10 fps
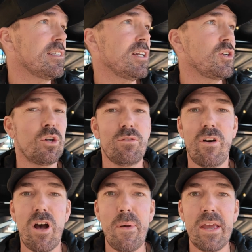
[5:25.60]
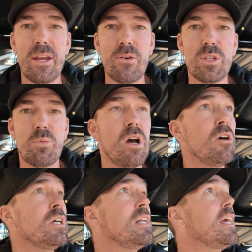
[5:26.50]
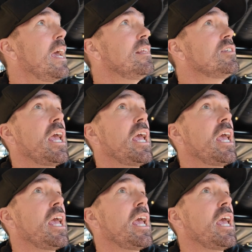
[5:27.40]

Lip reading: it's such a good vibe out here as well, and there's